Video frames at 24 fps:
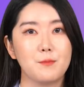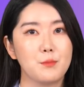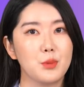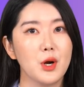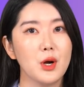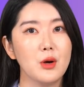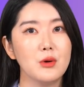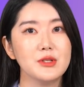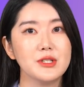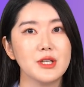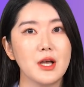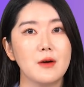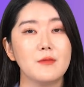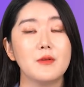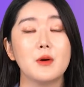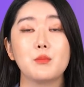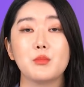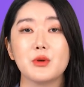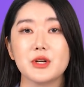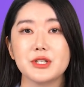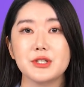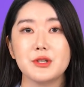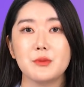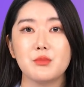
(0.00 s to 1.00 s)
pros of a
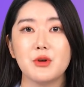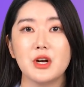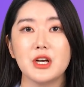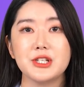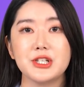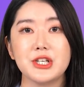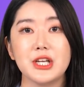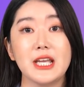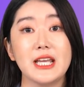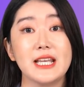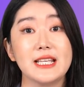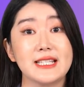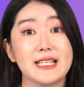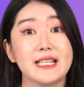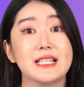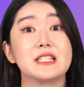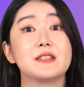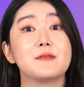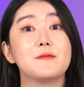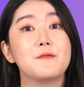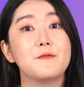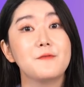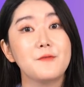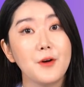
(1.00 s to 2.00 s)
bristle brush is
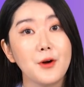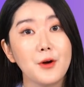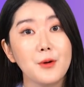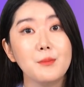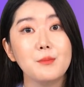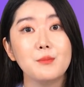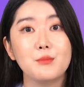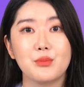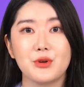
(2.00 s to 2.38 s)
it's firm